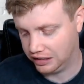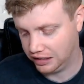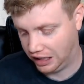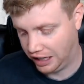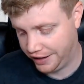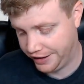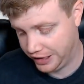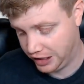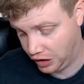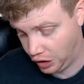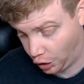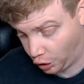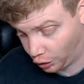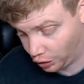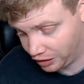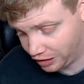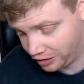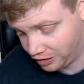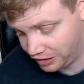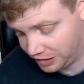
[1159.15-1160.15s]

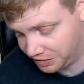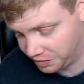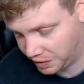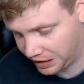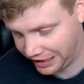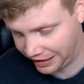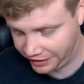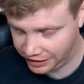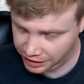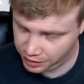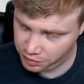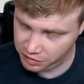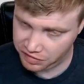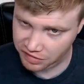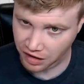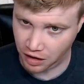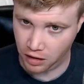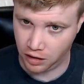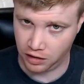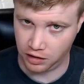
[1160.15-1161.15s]
Earlier this week, I think it was
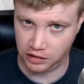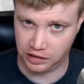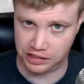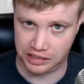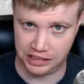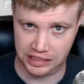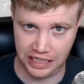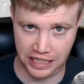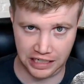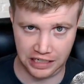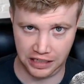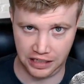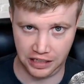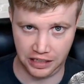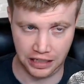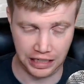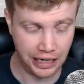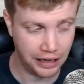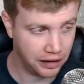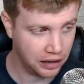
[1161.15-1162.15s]
Ars
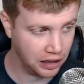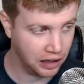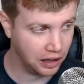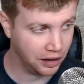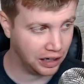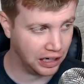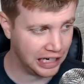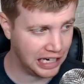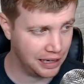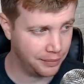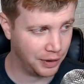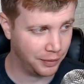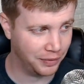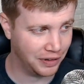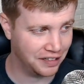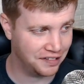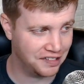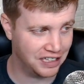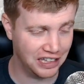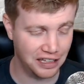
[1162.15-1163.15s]
Technica came up with
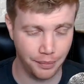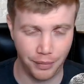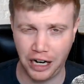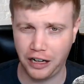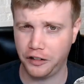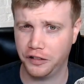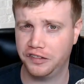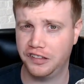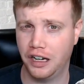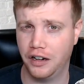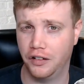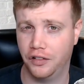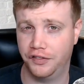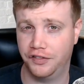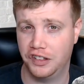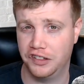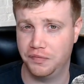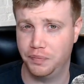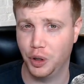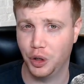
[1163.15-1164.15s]
this thing that Microsoft
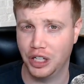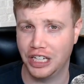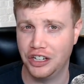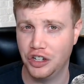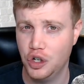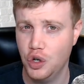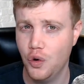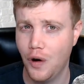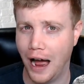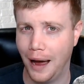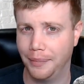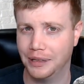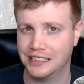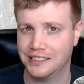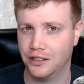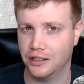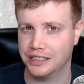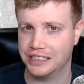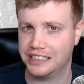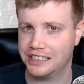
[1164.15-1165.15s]
is building a new app. It's
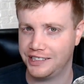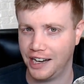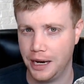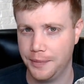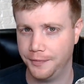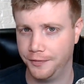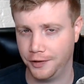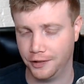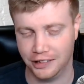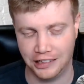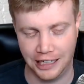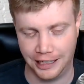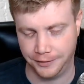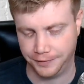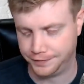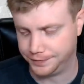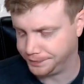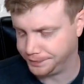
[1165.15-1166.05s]
called Skype for Life.